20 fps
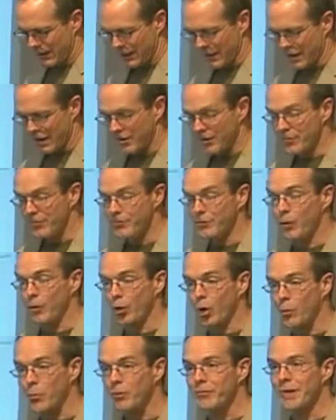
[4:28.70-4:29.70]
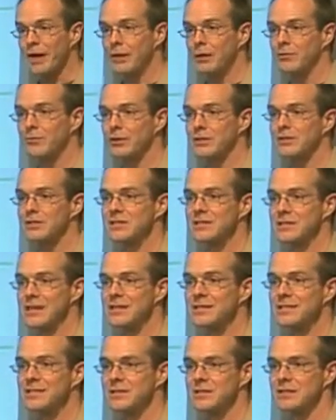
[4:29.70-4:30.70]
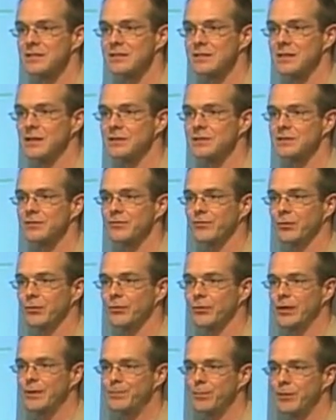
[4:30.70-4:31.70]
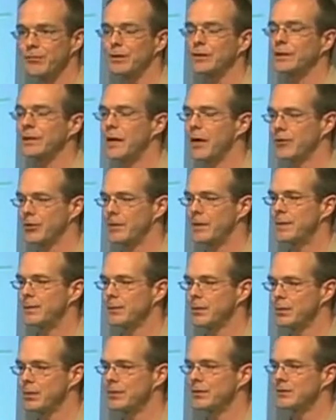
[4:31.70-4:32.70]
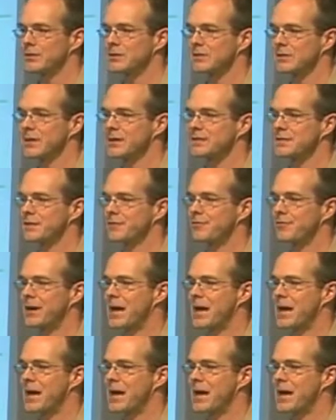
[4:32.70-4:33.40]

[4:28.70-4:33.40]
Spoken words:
The normal value for this is less than 6. For really perfectly healthy people, you want this less than